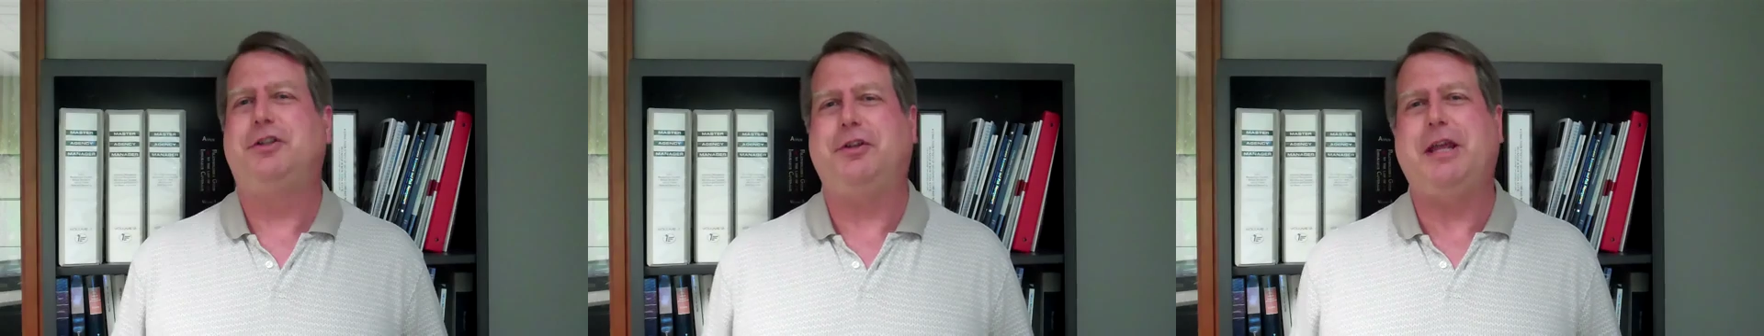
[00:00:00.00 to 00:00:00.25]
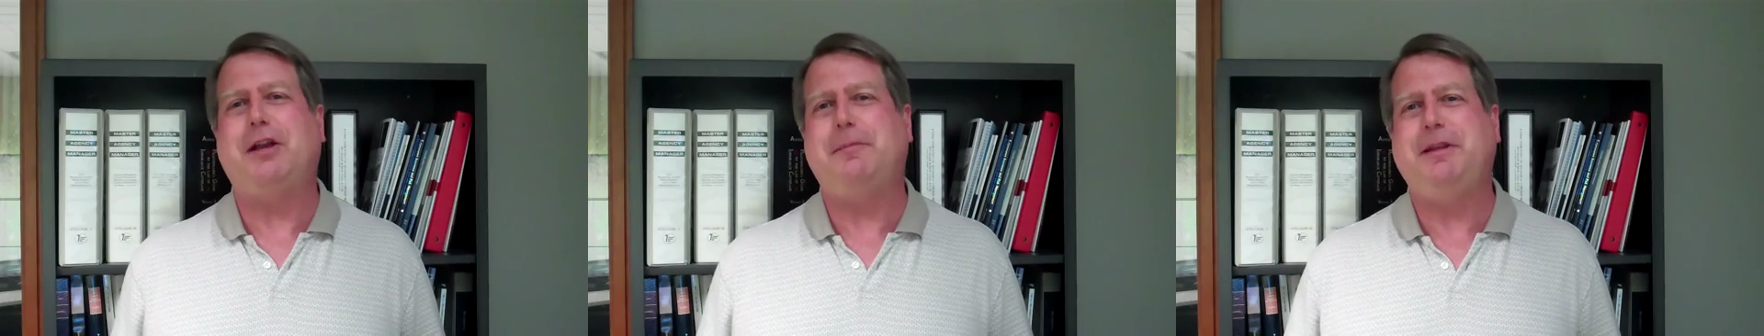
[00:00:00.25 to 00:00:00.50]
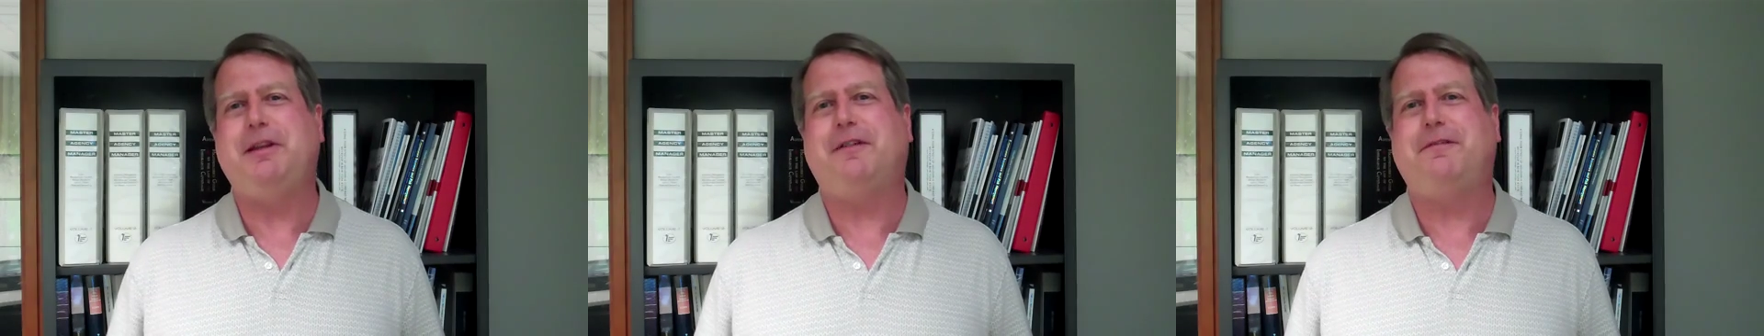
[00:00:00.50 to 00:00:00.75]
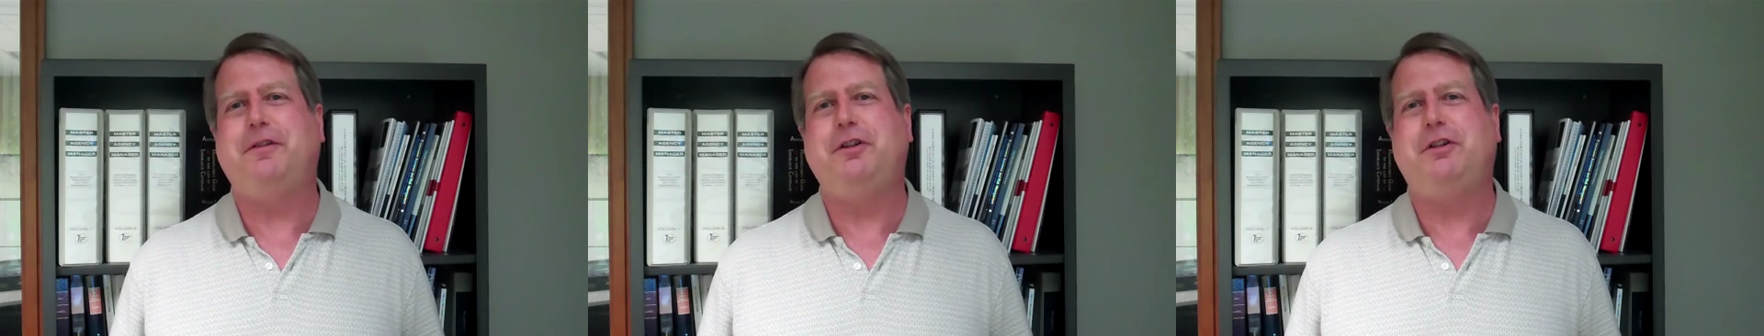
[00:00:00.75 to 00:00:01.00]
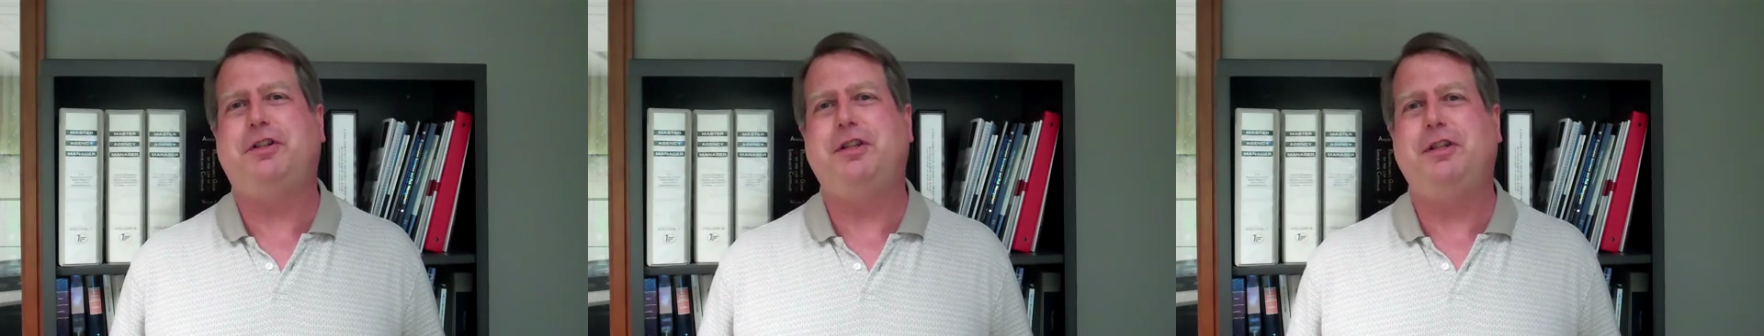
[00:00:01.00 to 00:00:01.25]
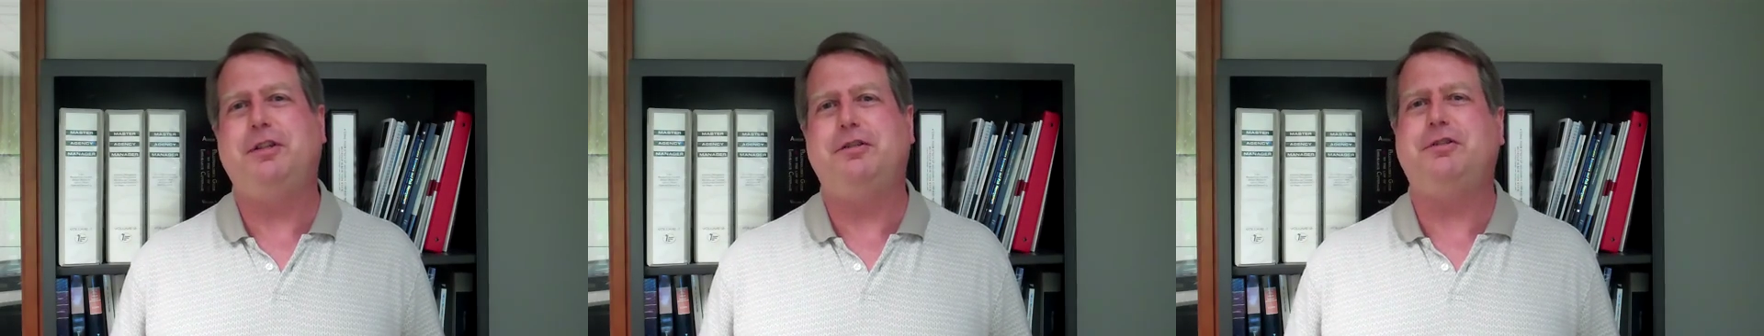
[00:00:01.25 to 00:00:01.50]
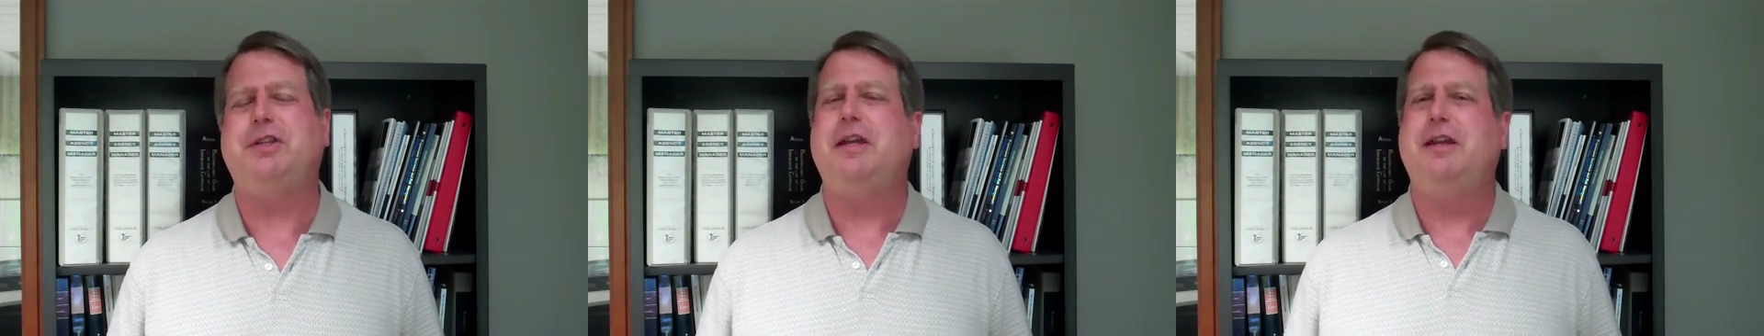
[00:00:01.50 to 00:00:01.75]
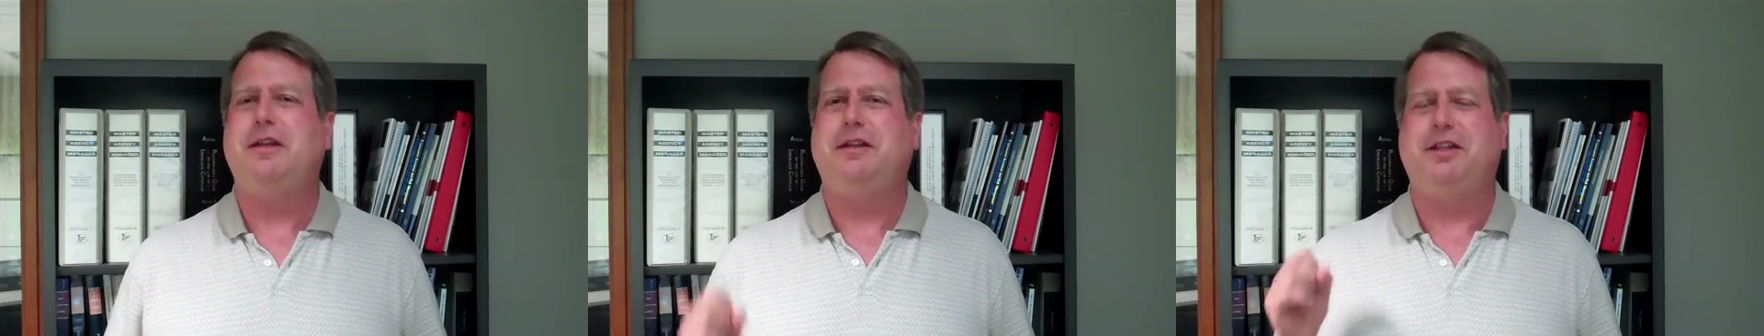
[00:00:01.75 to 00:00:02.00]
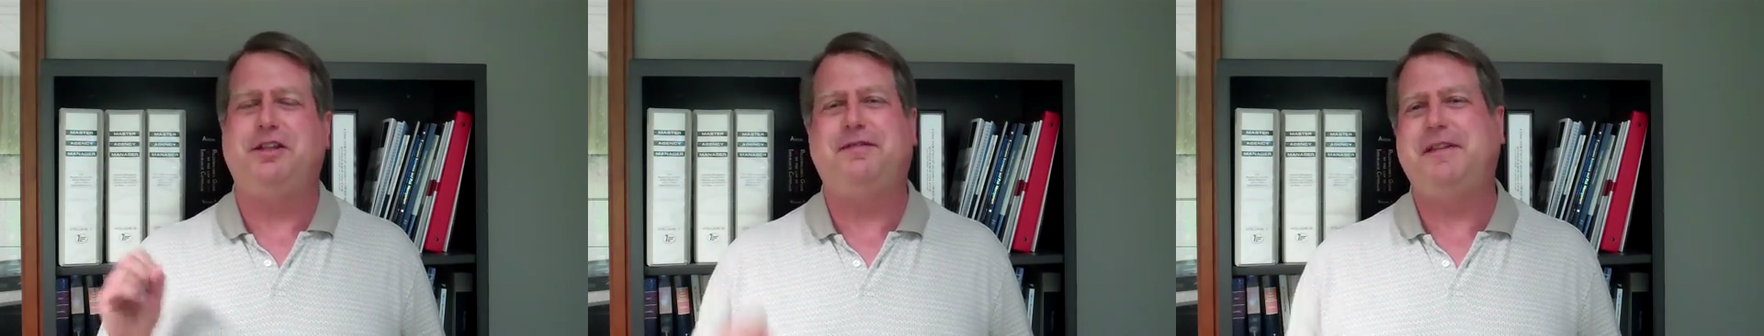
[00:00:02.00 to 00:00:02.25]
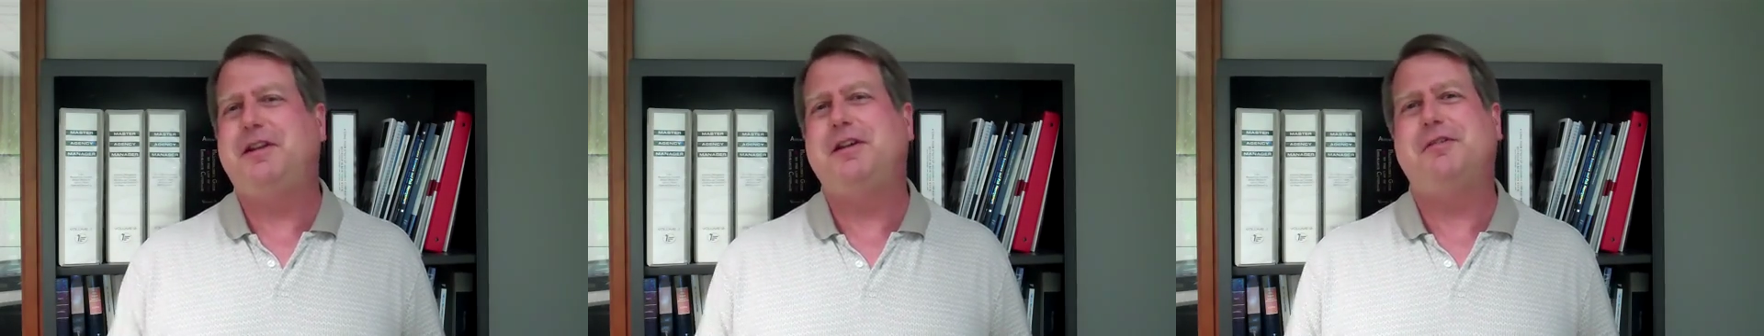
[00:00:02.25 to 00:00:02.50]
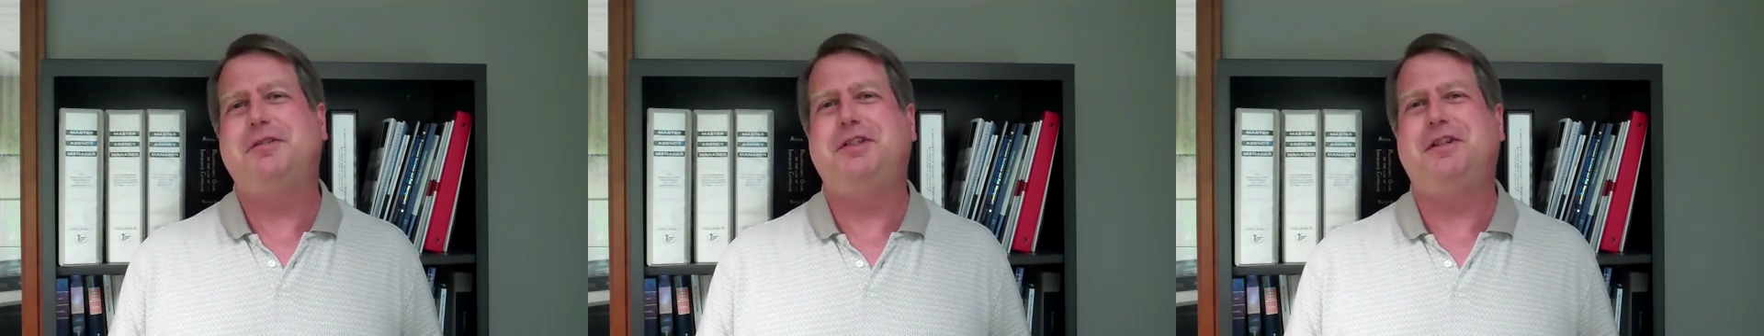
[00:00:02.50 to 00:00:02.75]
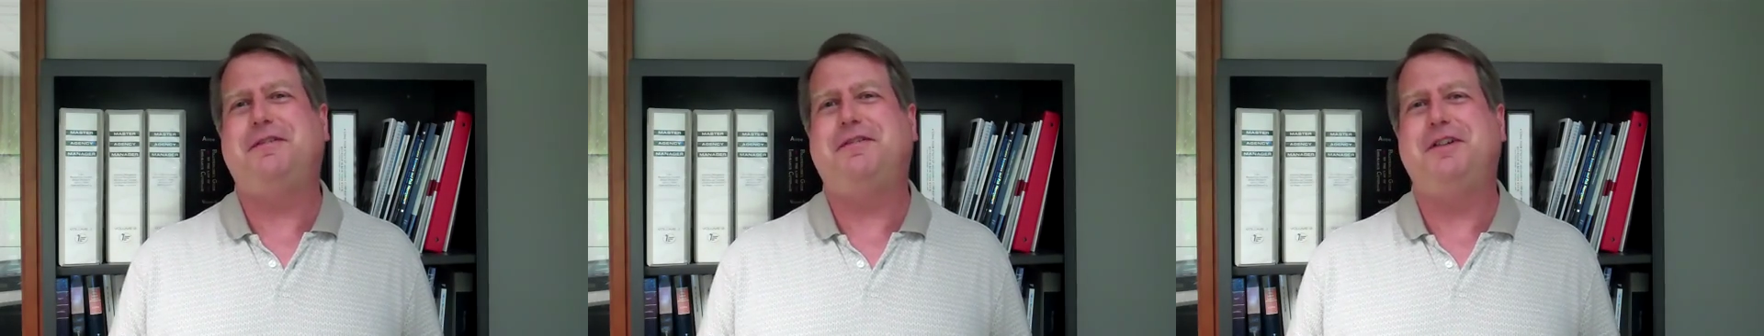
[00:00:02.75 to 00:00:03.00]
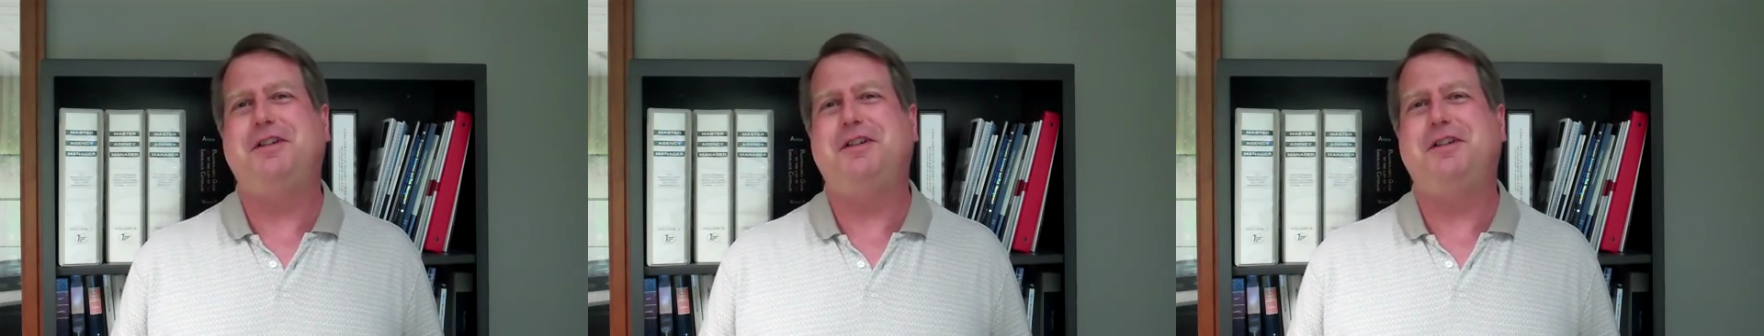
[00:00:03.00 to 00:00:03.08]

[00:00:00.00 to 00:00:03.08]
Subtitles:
So that'll be there for you to use. This video is there for